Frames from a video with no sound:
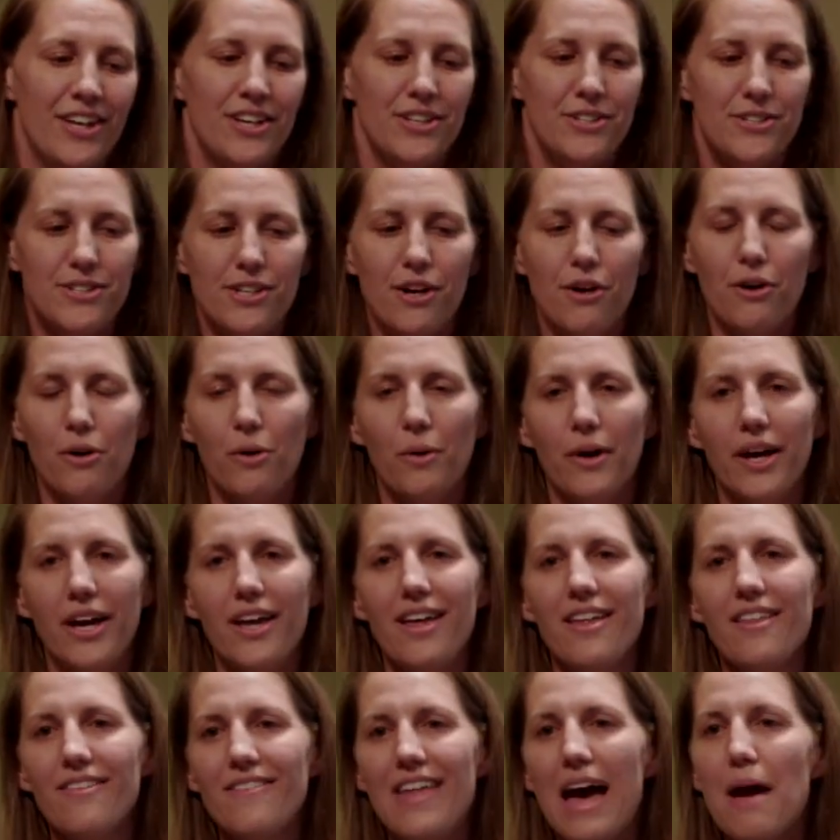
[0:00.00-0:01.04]
So
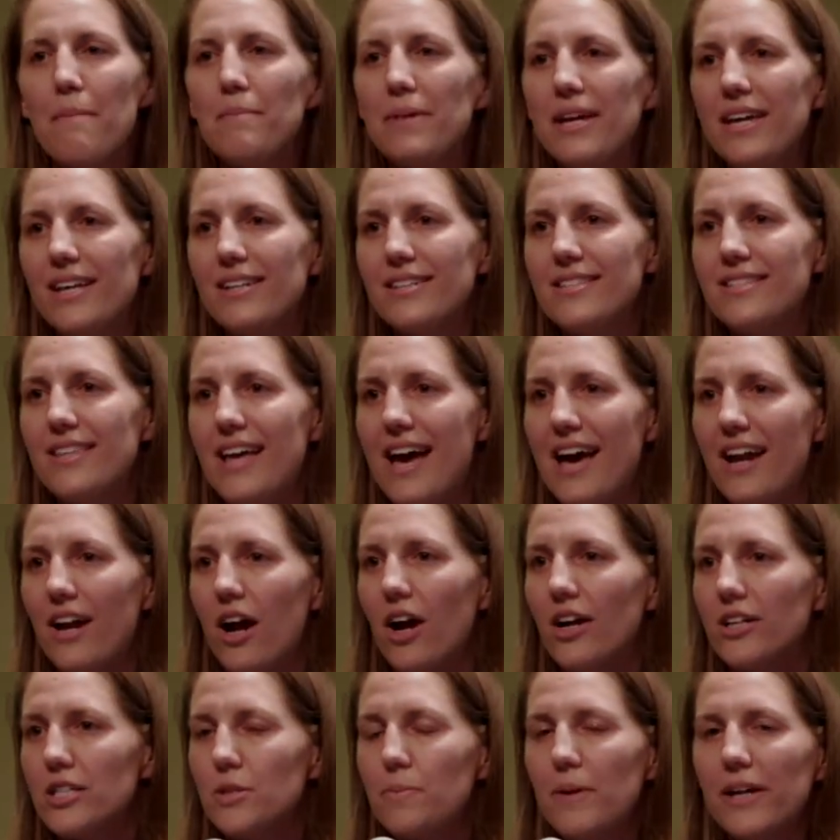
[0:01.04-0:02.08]
that means that
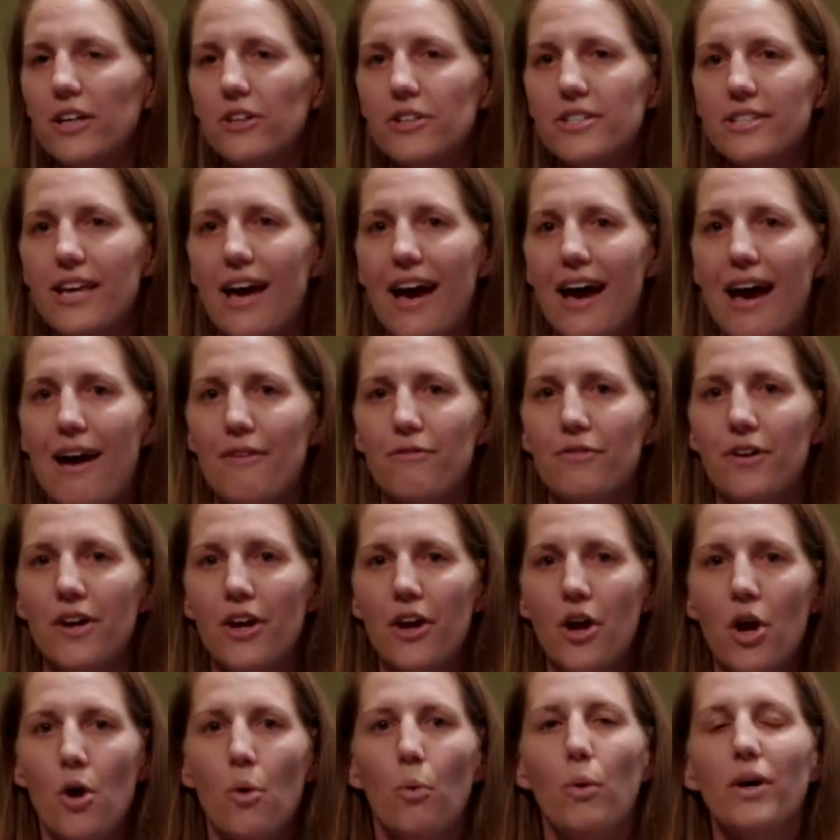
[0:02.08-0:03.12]
our speakers have,
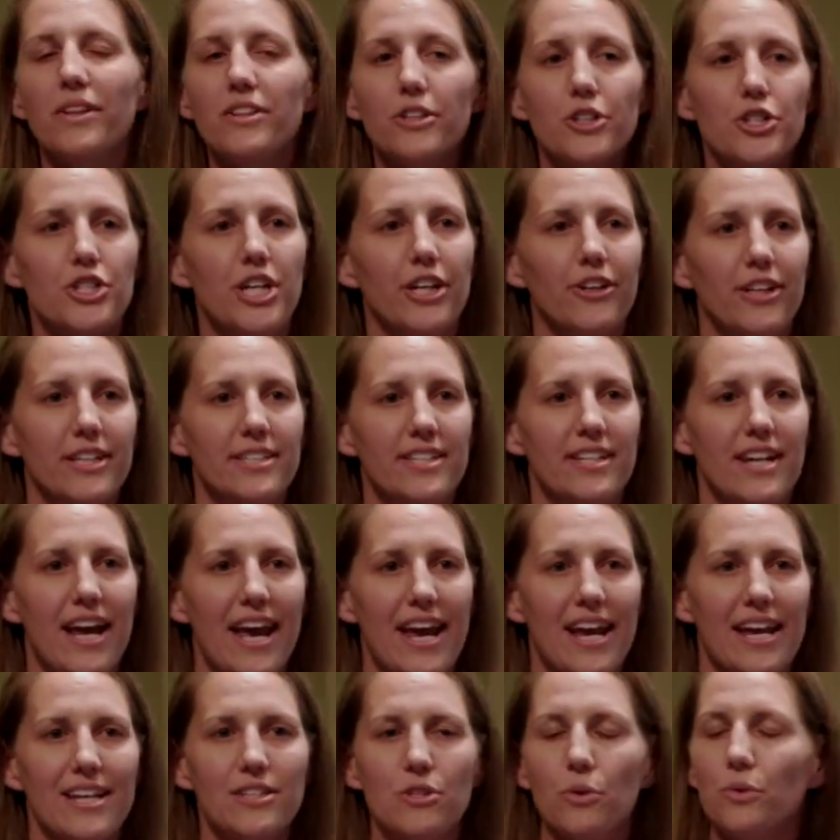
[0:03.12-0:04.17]
what they're sharing
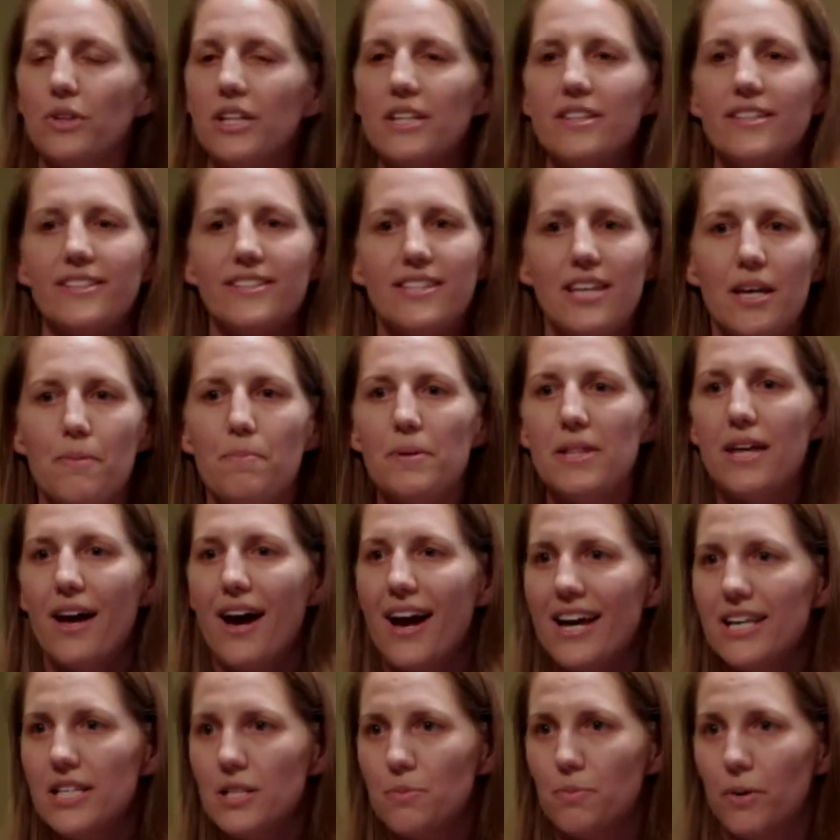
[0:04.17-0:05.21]
tonight is only the tip of the
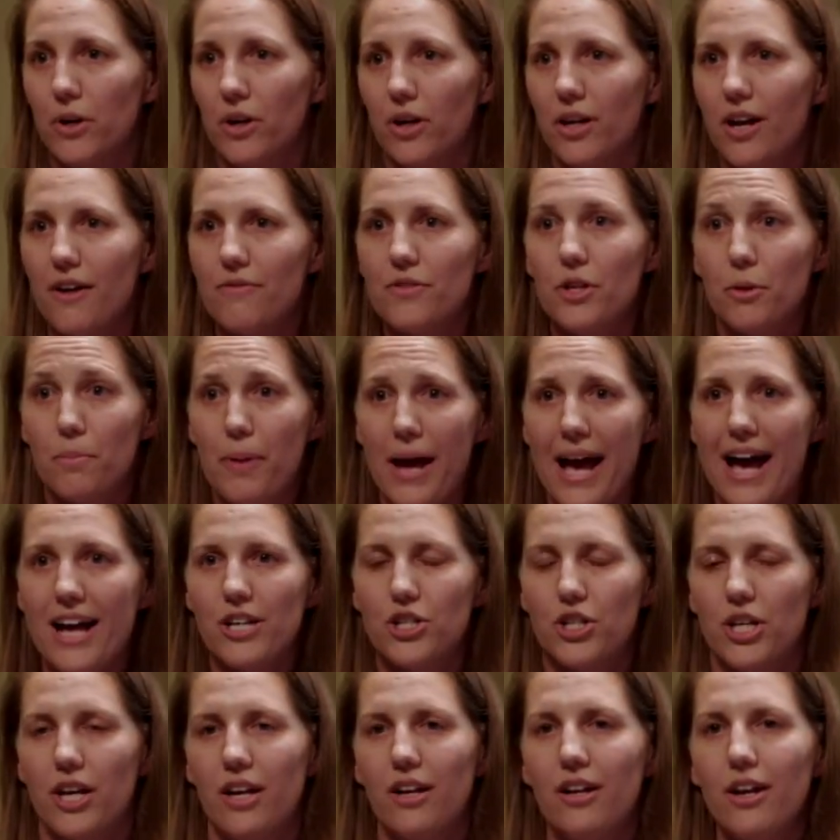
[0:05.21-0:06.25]
iceberg of their
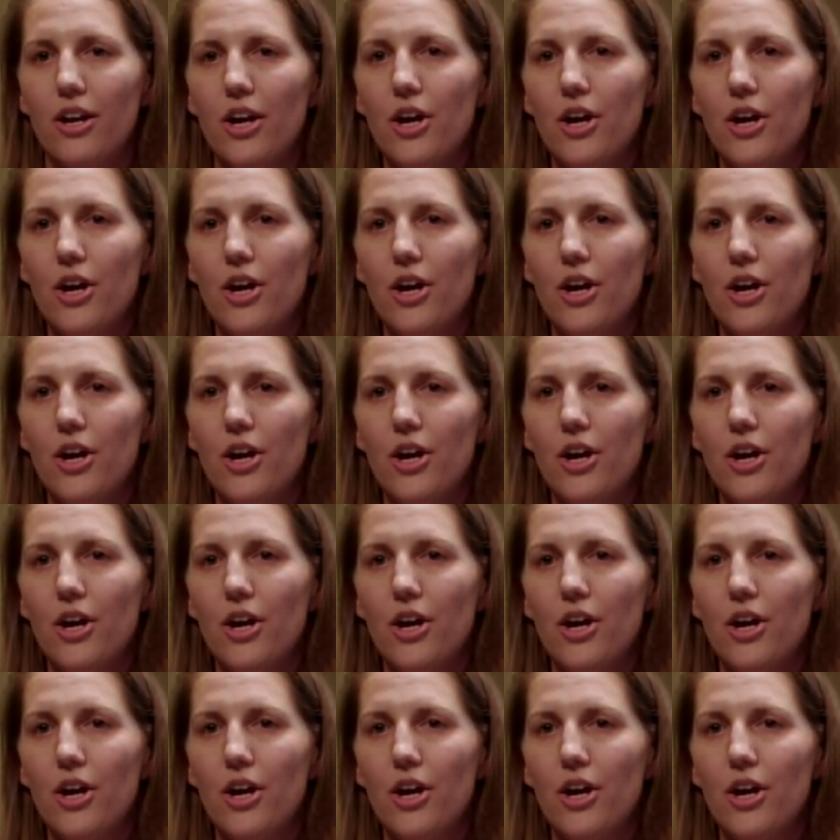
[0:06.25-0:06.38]
passion.